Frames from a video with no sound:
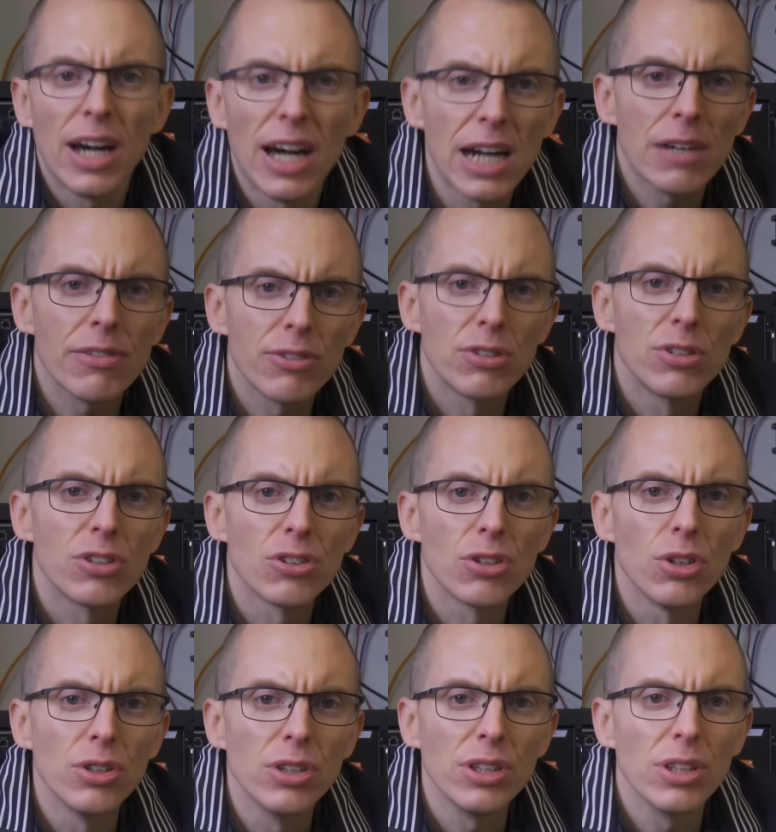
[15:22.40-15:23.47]
After
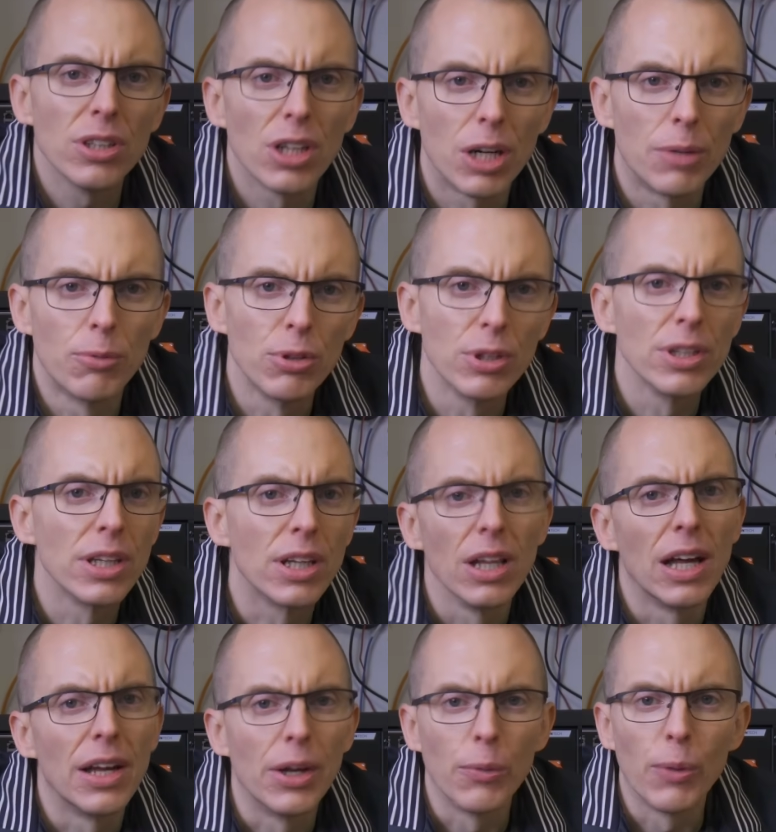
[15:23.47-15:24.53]
installing, I'm really
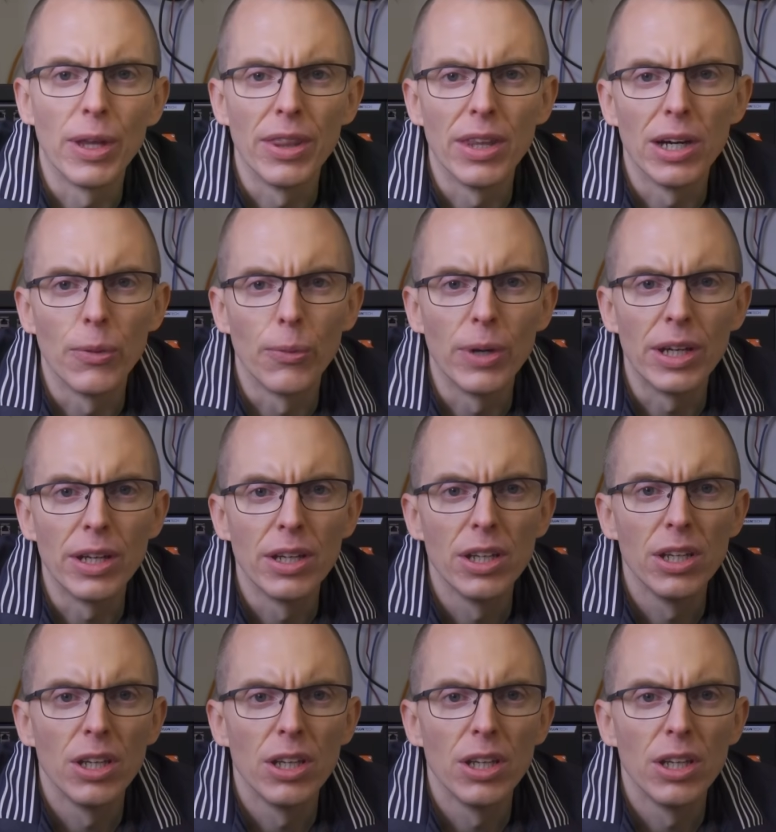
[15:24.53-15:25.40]
glad I went that way.